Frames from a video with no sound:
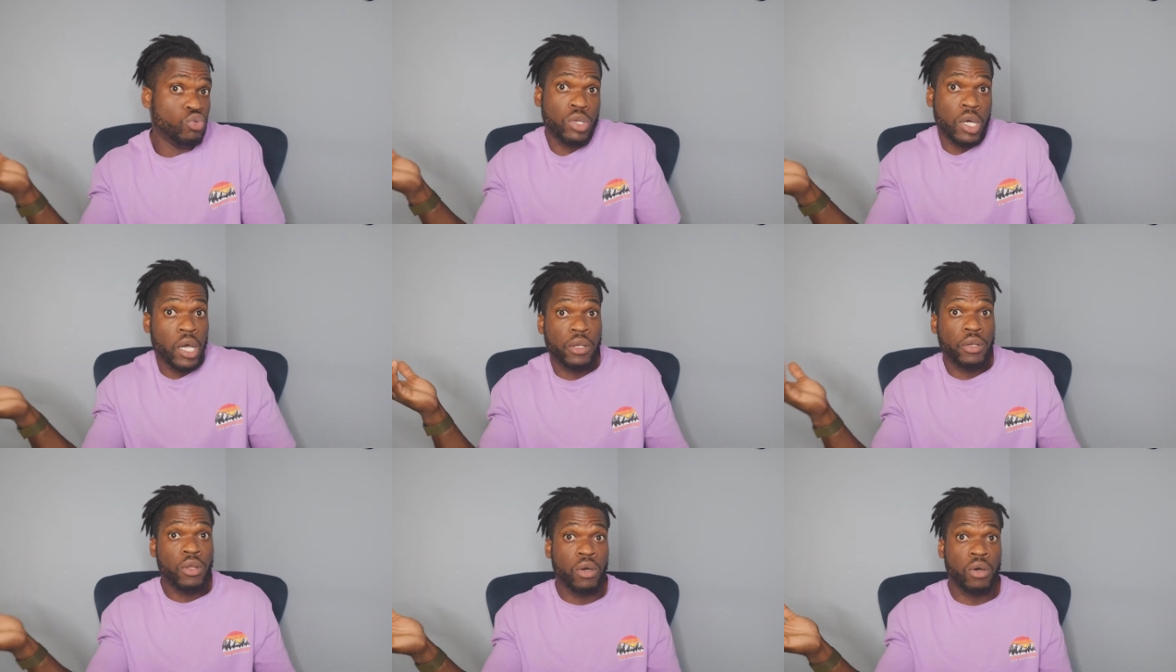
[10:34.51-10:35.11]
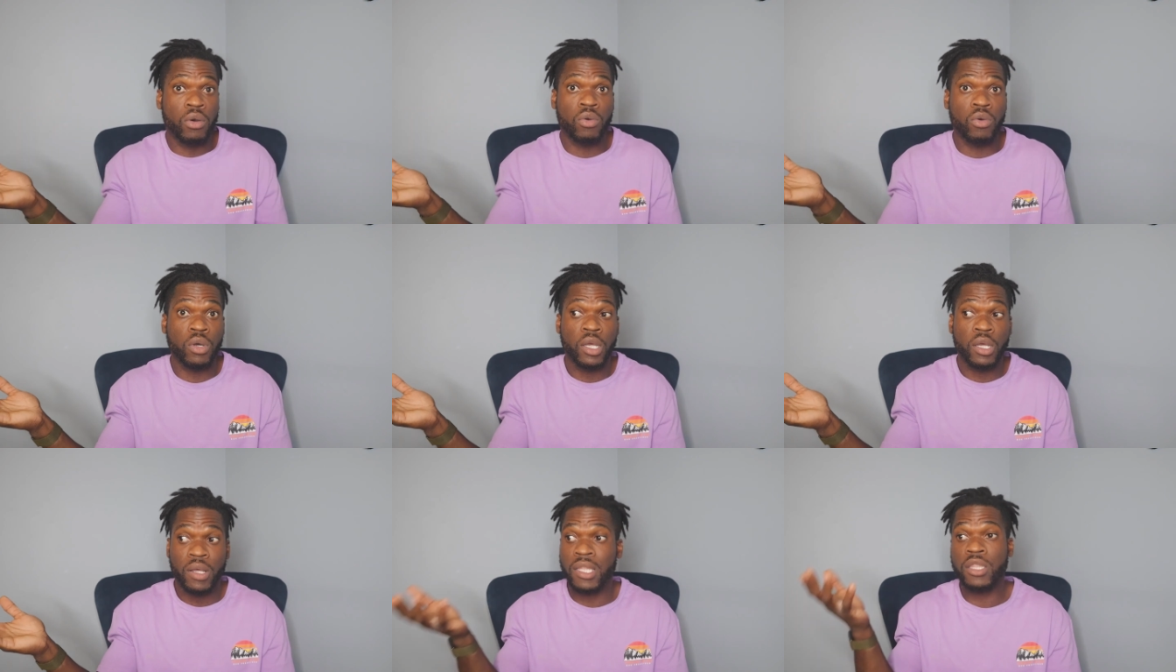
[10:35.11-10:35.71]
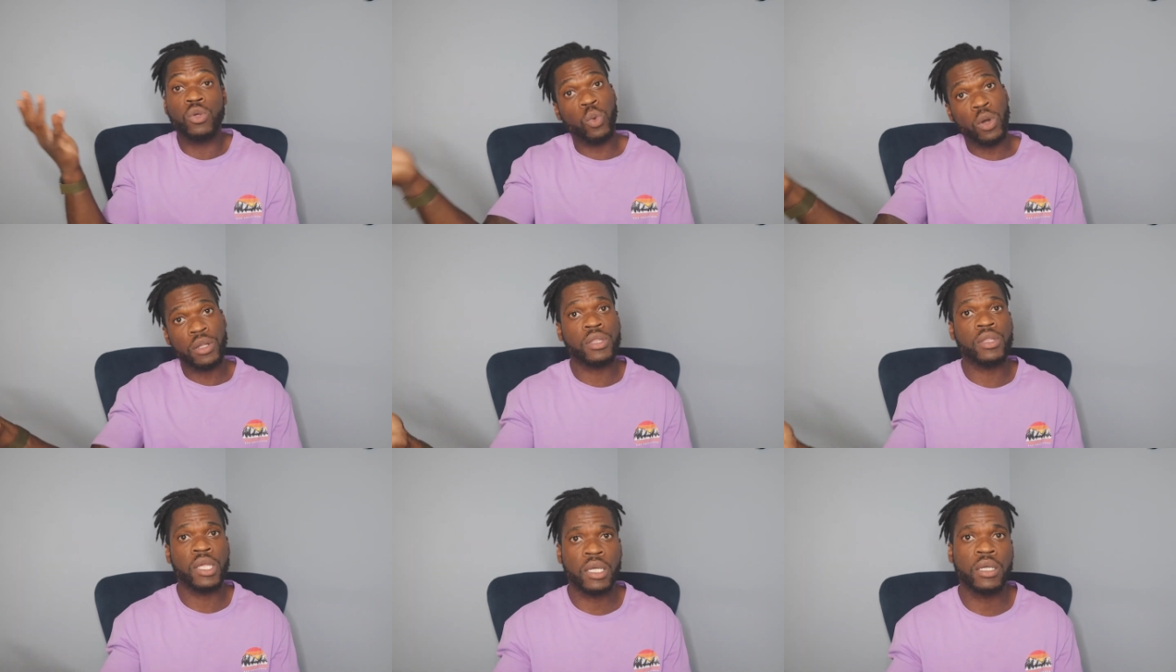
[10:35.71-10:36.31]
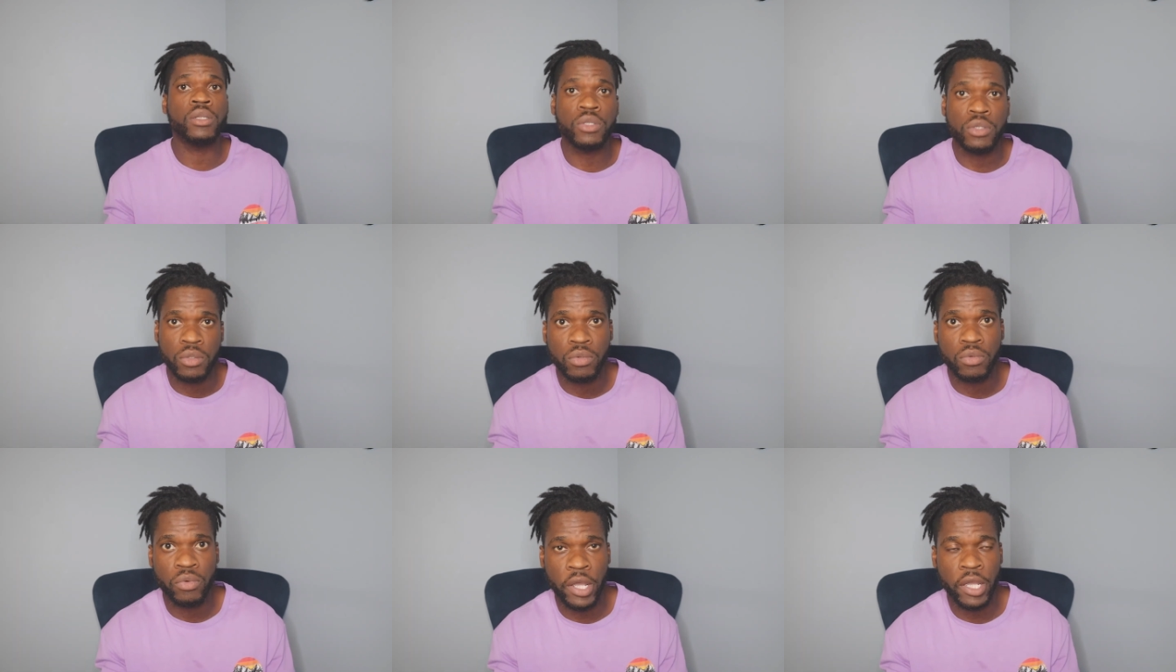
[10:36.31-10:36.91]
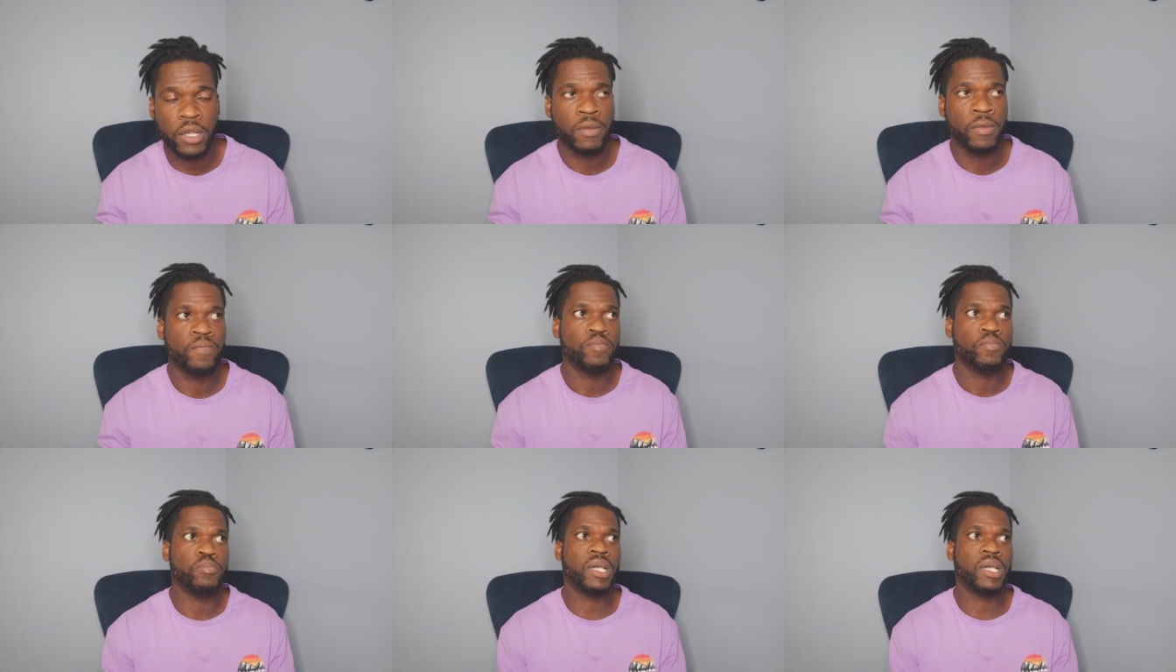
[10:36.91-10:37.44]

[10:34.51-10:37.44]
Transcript: do not know and the work that they can do, right?